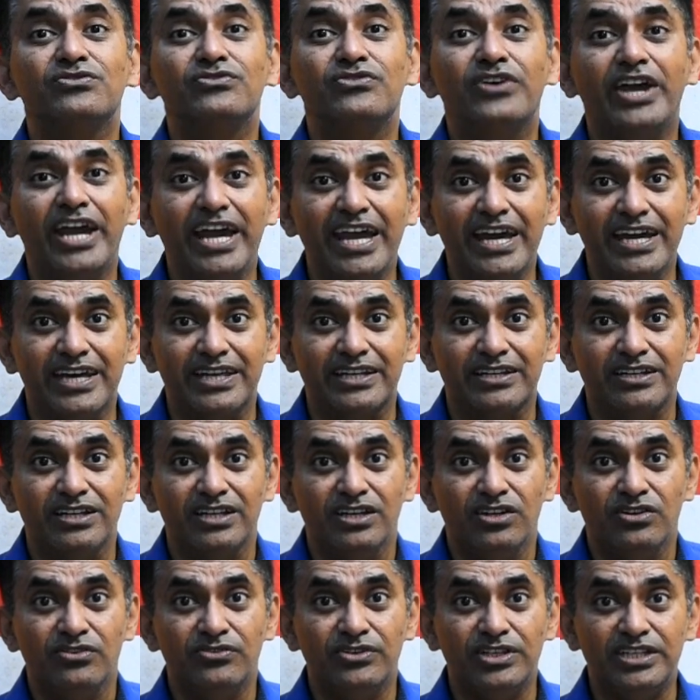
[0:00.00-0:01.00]
where
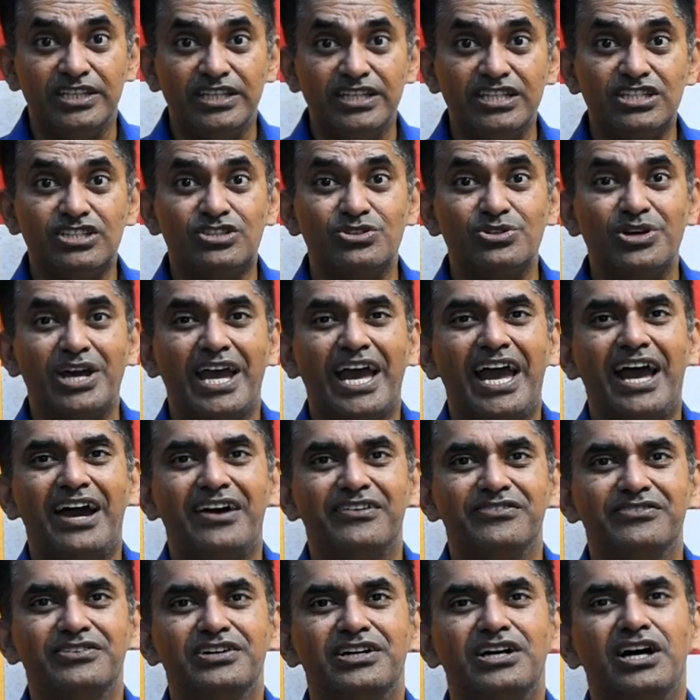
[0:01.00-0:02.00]
we need to
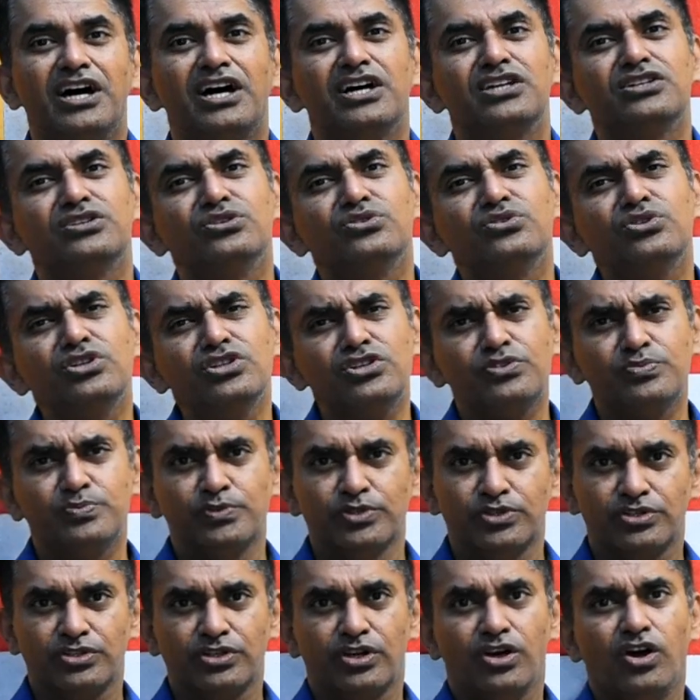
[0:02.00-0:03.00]
have a
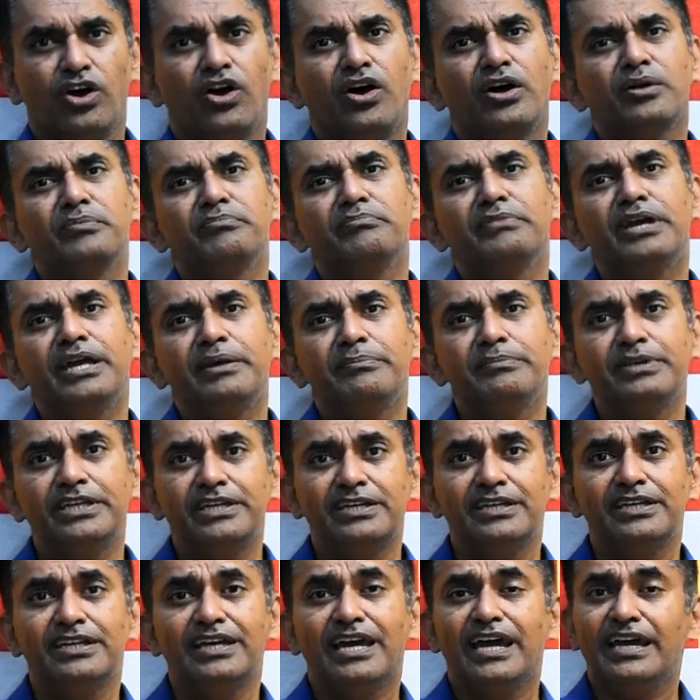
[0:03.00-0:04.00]
notebook or
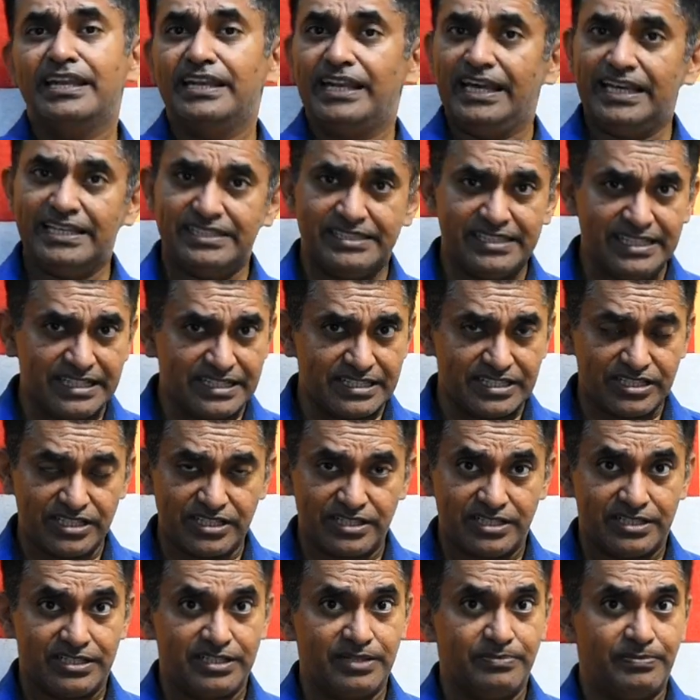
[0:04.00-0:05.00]
maybe an Excel
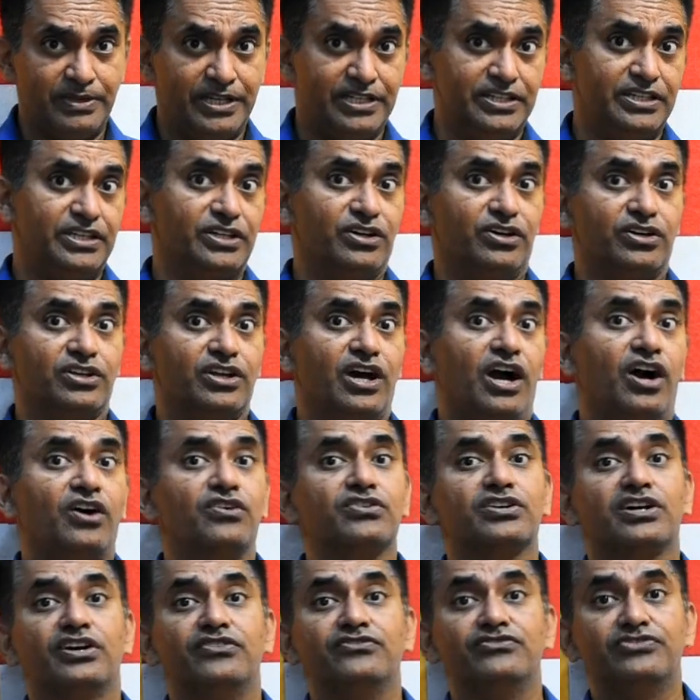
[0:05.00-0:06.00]
sheet, depending on
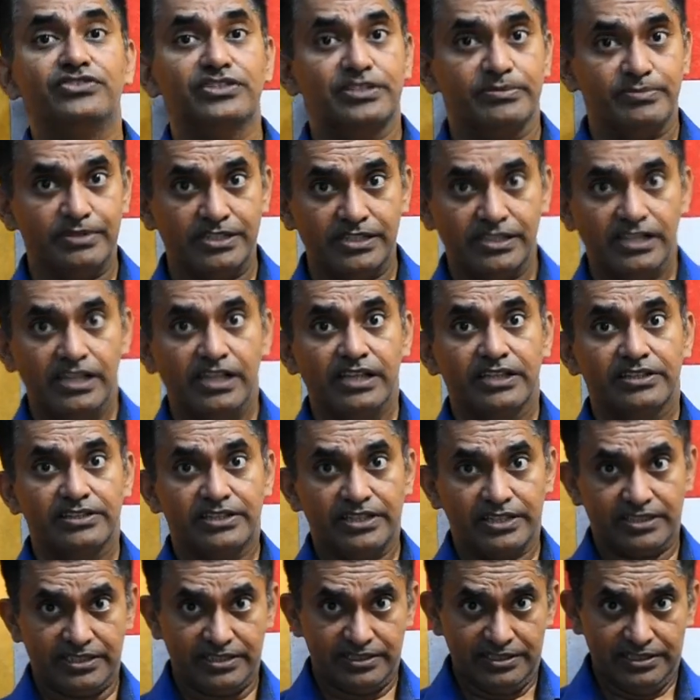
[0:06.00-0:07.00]
how comfortable
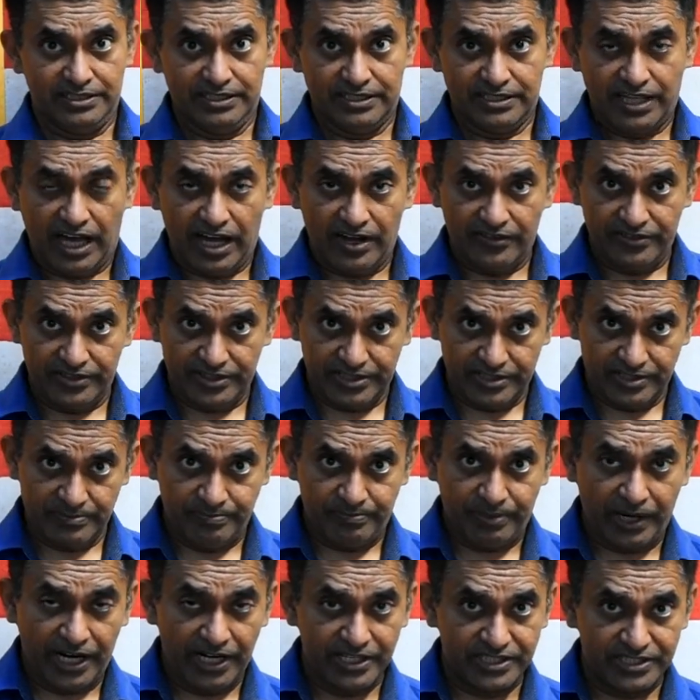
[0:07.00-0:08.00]
our
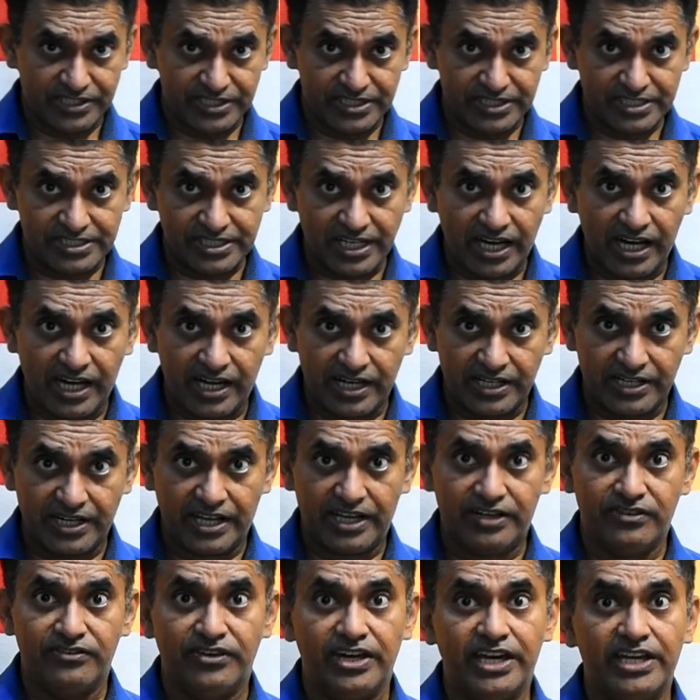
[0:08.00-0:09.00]
partners are
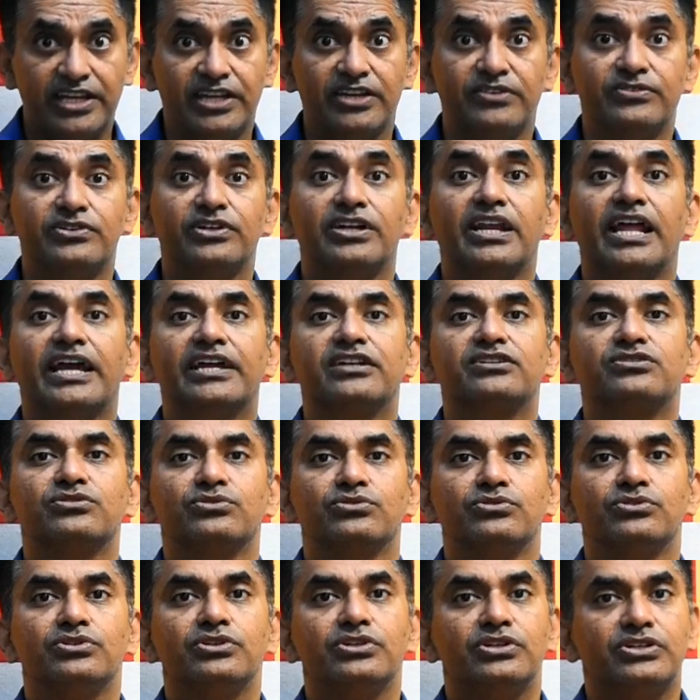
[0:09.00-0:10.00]
and where he would like
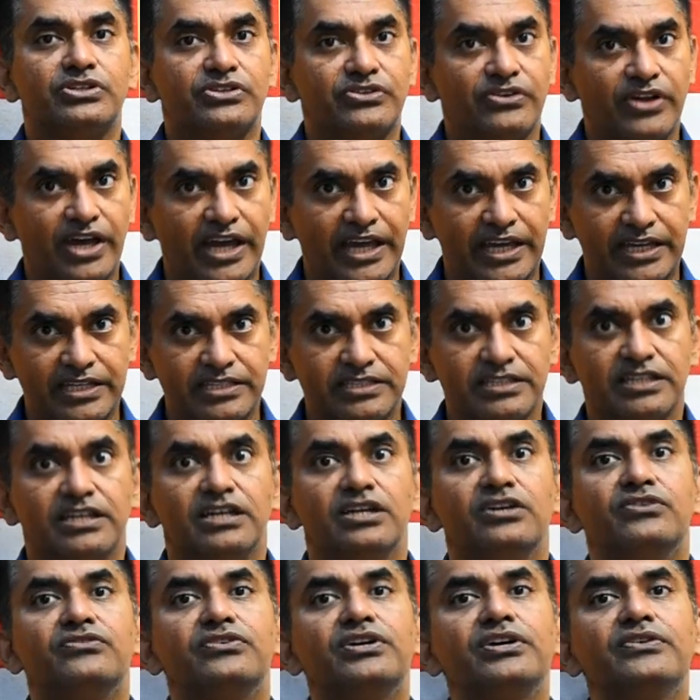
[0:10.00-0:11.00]
to write.
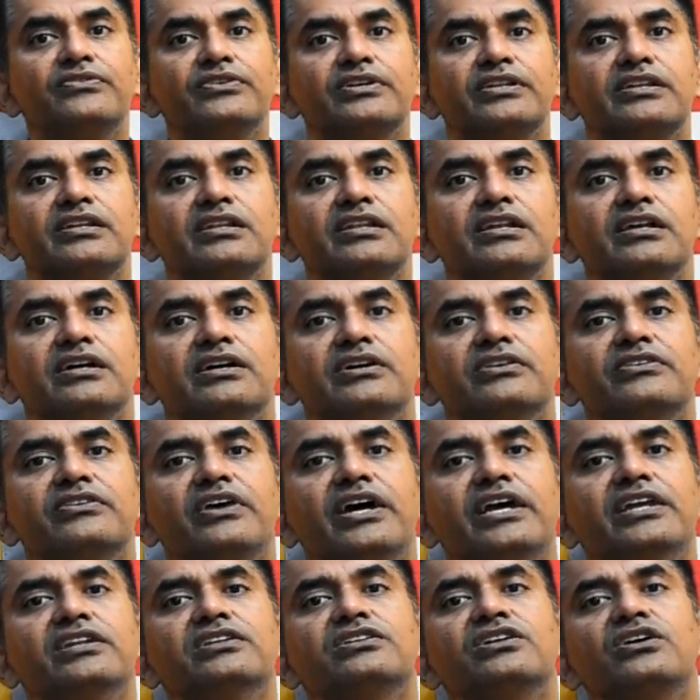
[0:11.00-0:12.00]
We will
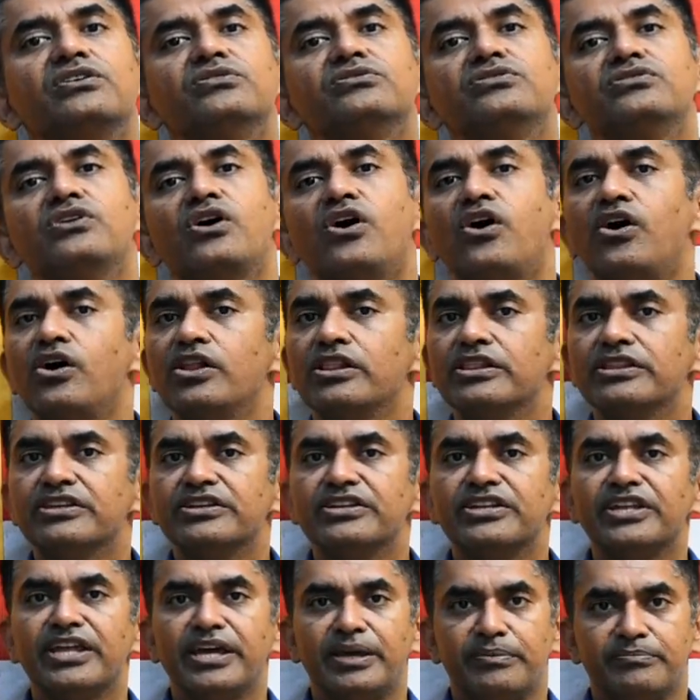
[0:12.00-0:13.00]
write down all
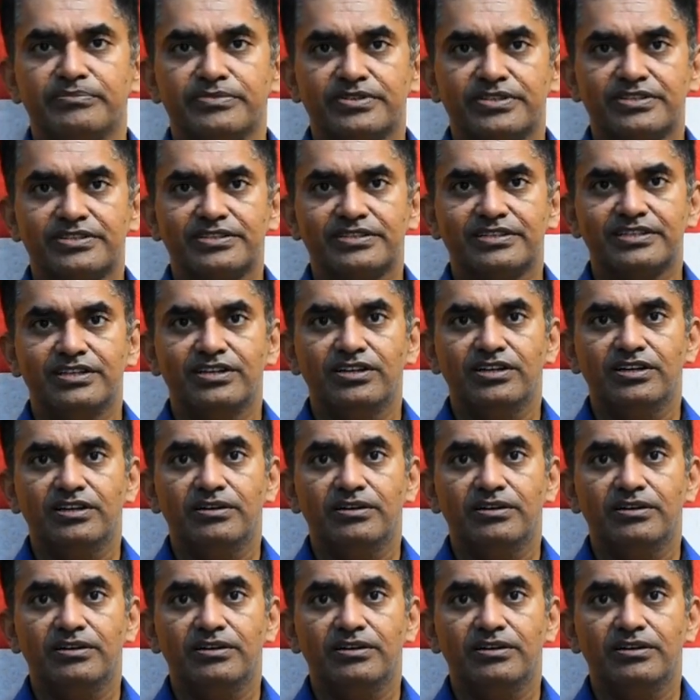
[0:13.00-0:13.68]
the names.